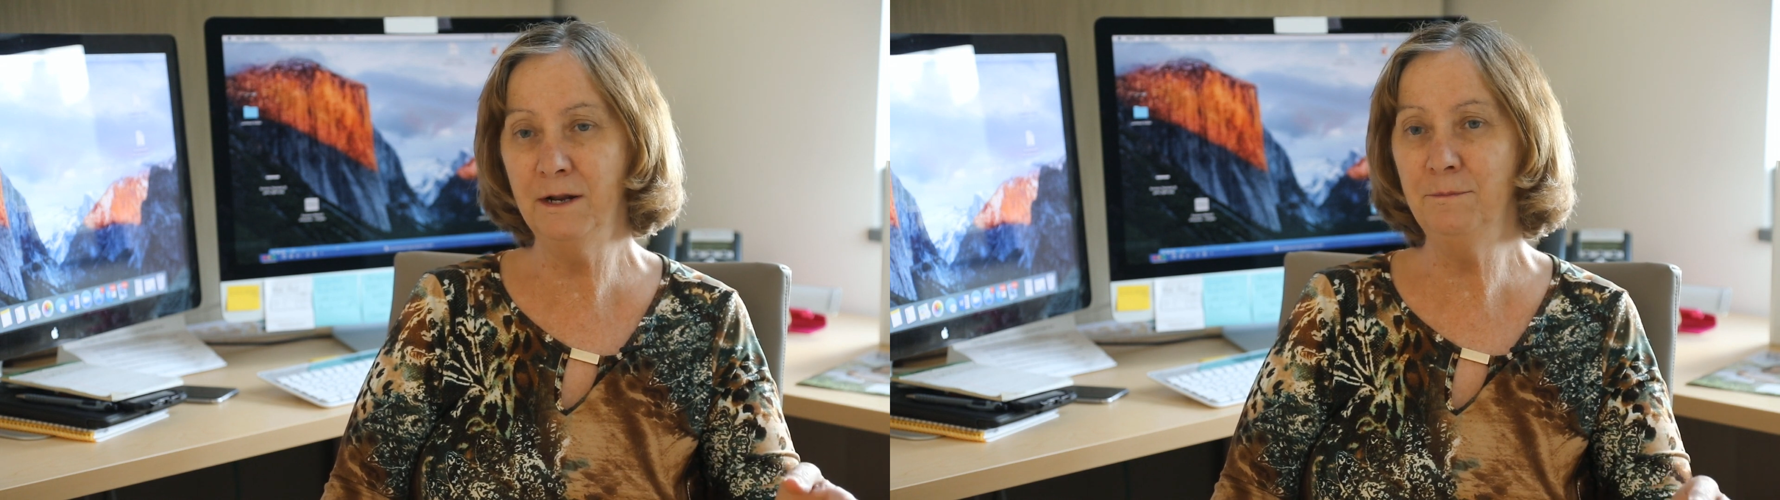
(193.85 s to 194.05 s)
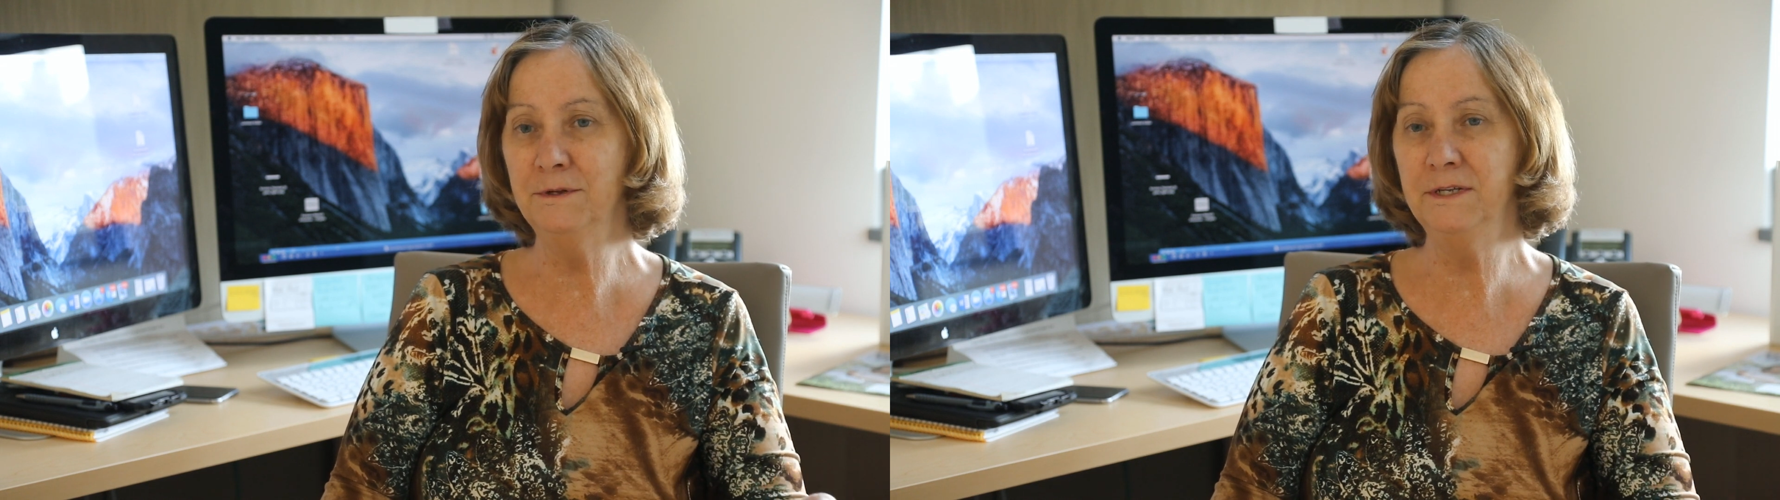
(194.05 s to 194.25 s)

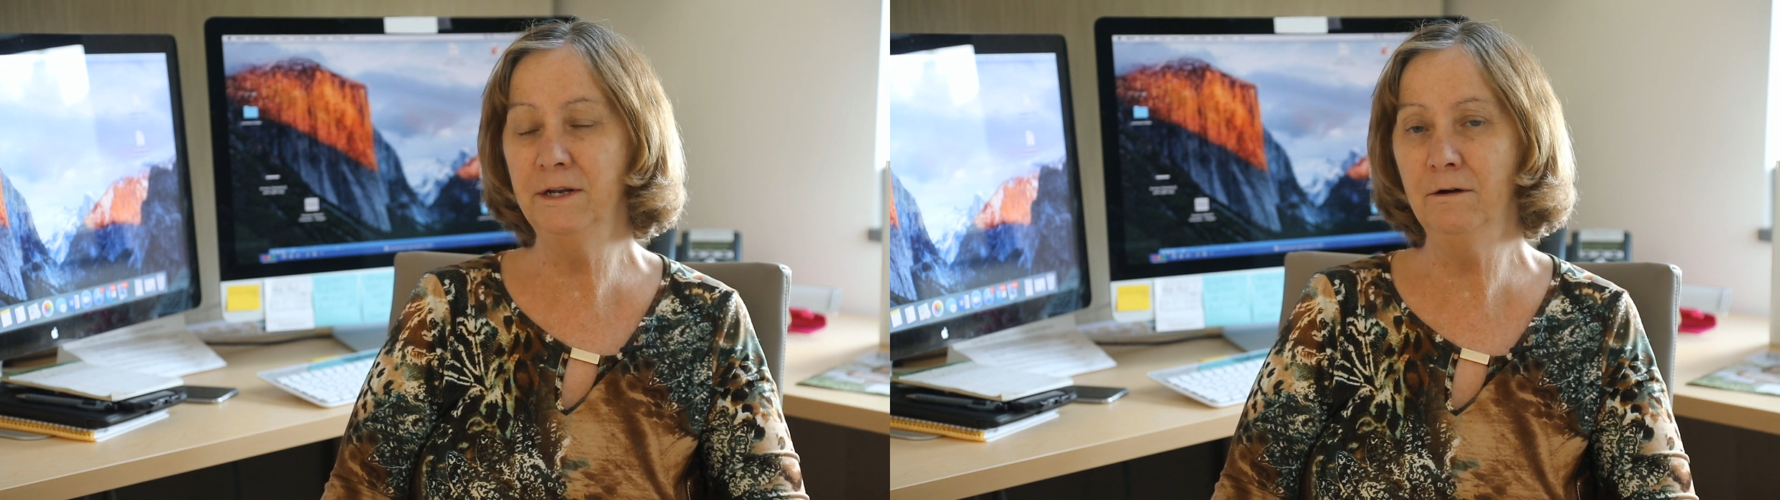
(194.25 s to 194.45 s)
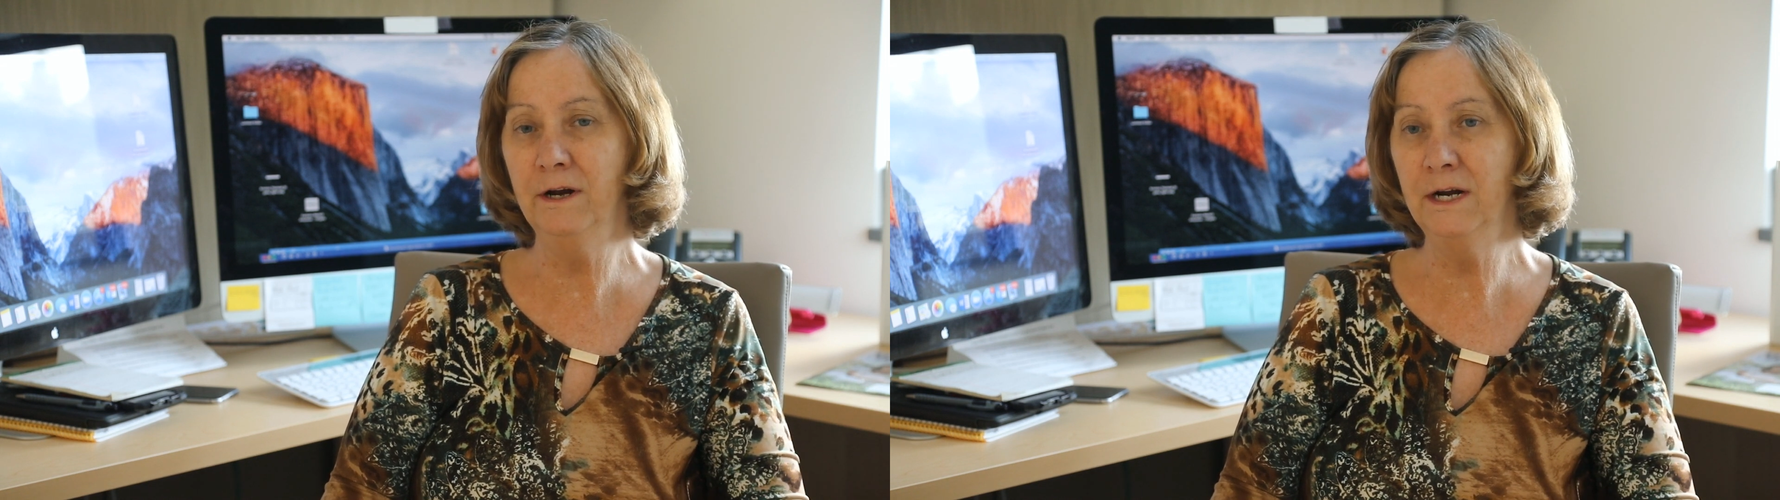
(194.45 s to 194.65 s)
up a
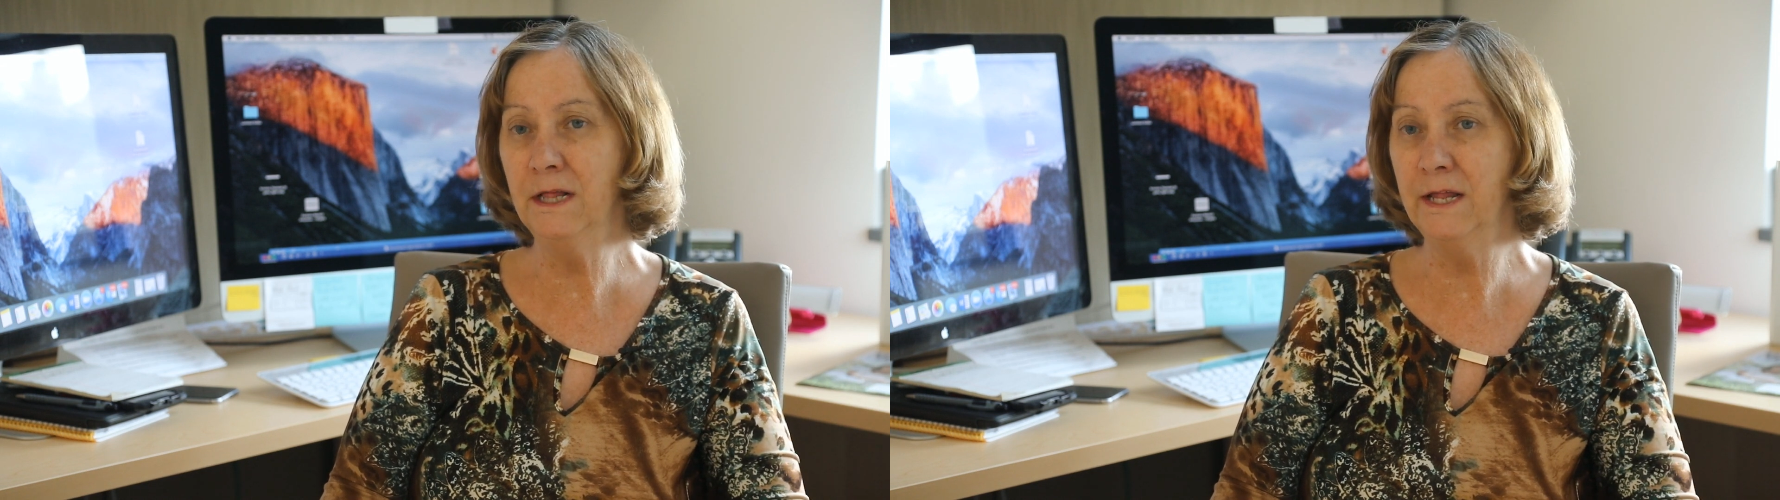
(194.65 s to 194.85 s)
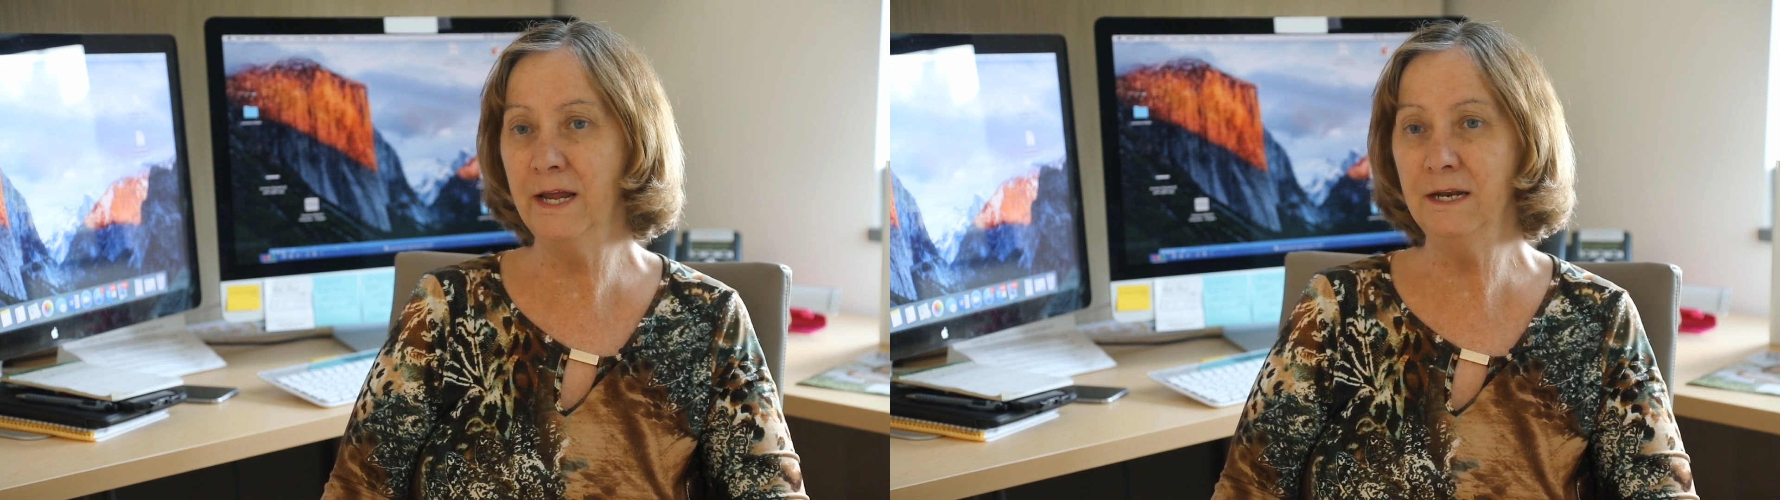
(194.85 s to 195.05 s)
center in
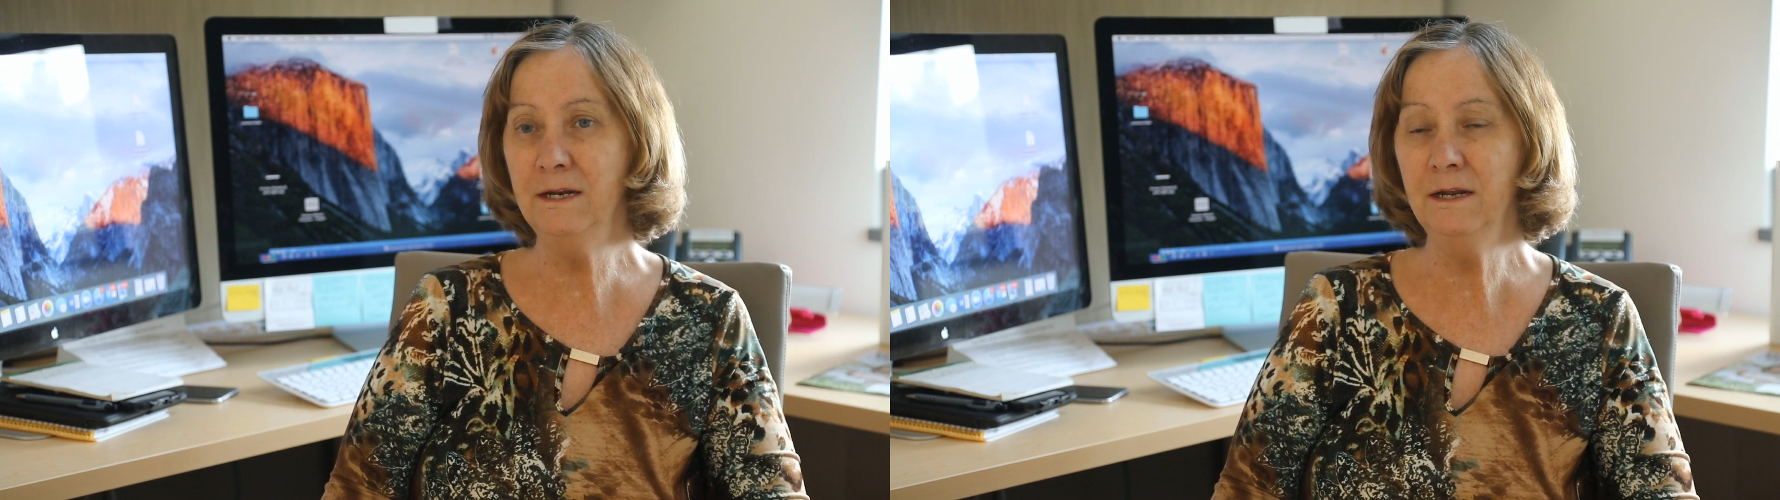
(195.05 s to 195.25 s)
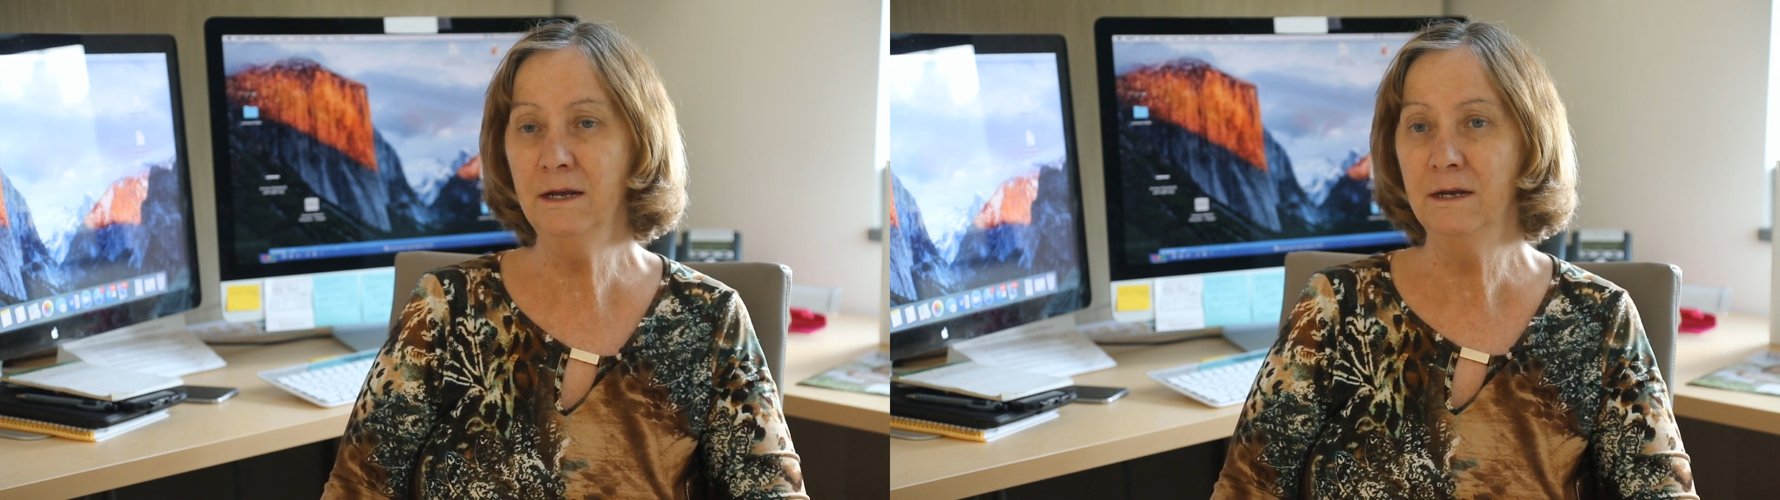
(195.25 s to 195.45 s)

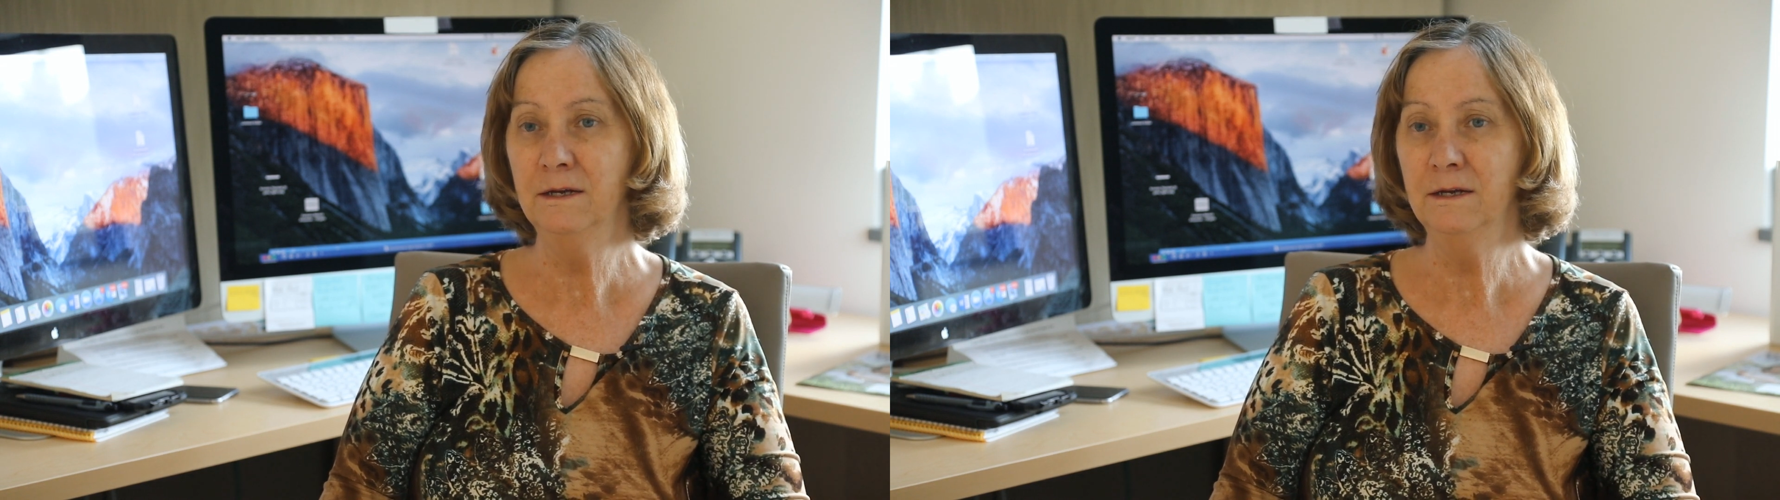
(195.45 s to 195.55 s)
Clanton